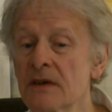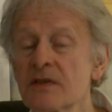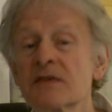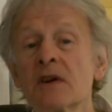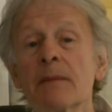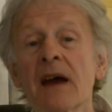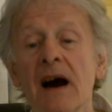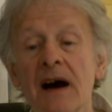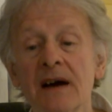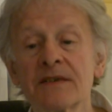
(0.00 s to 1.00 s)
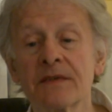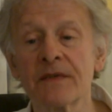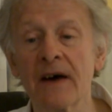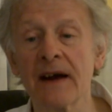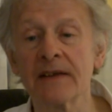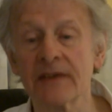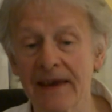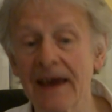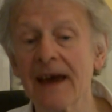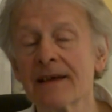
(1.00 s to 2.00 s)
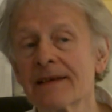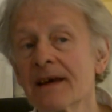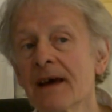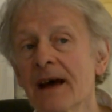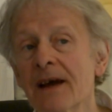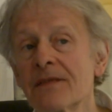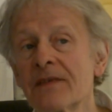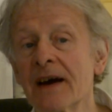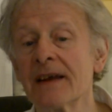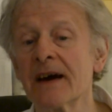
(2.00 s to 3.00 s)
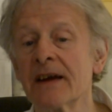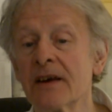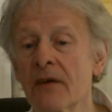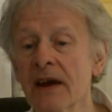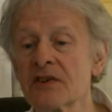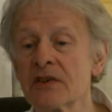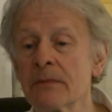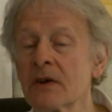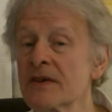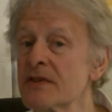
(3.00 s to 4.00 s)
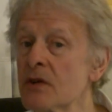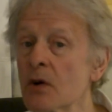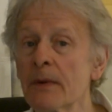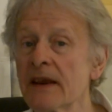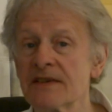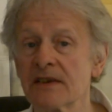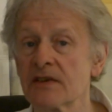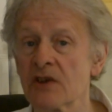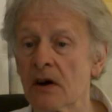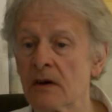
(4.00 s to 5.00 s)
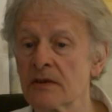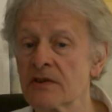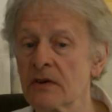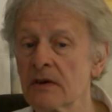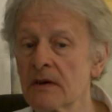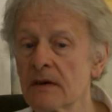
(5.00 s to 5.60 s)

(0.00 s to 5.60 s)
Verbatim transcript: So it's going to be hard to find, to get and find a direction because nobody's in charge.